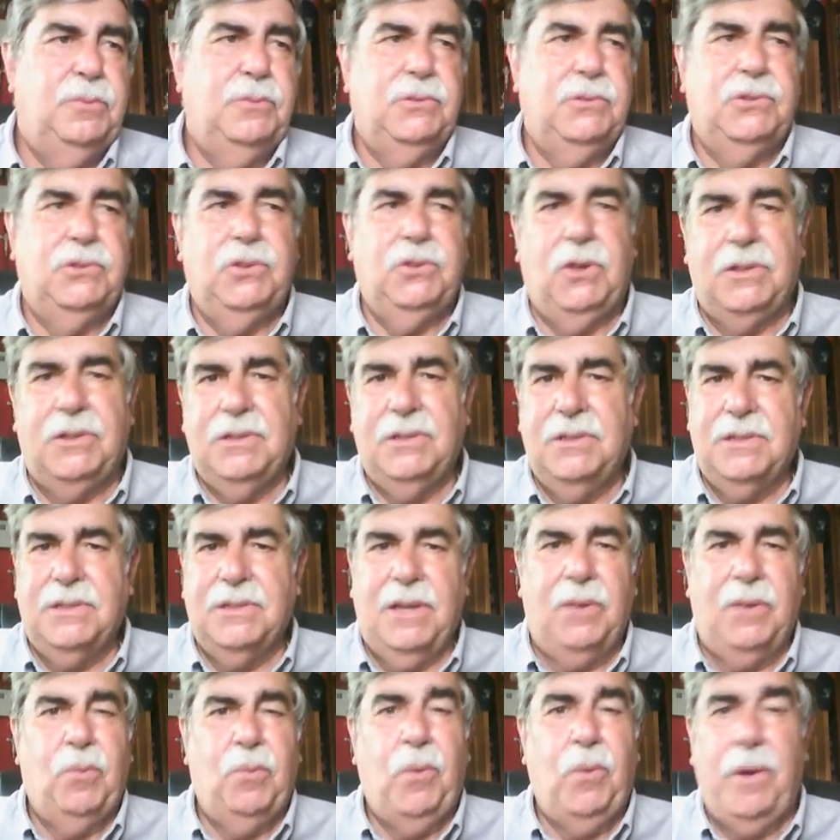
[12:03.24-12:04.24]
sources
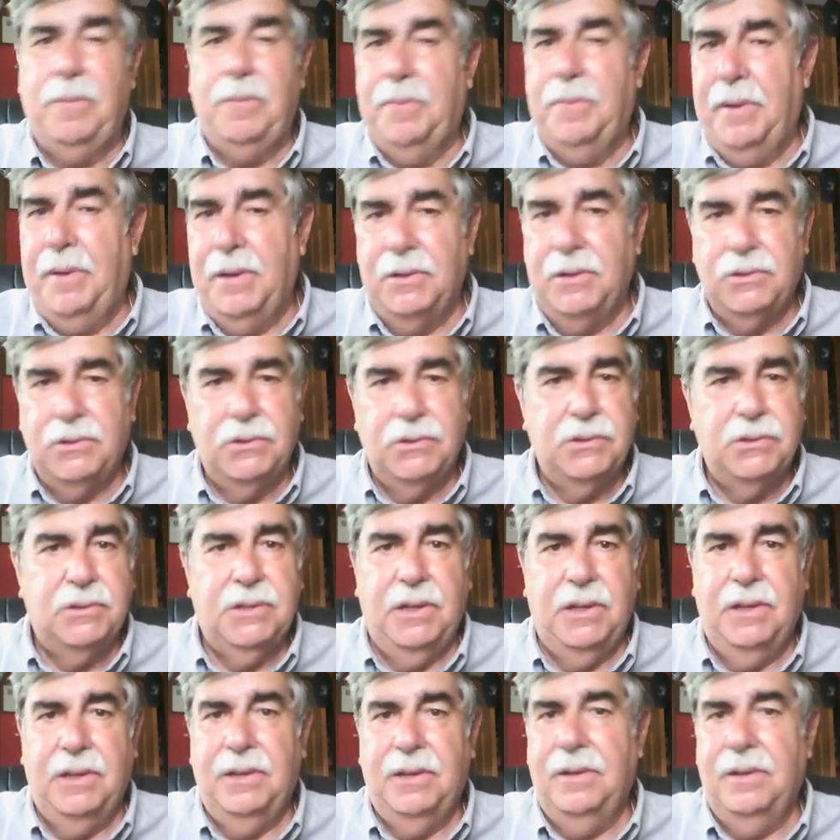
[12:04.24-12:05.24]
like web pages
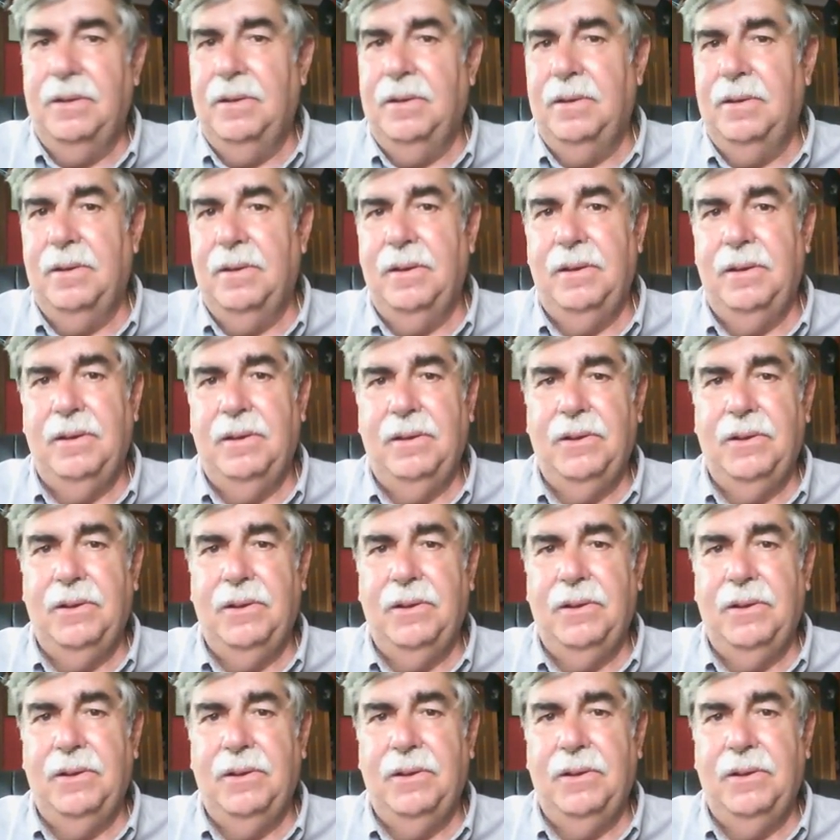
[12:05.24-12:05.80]
and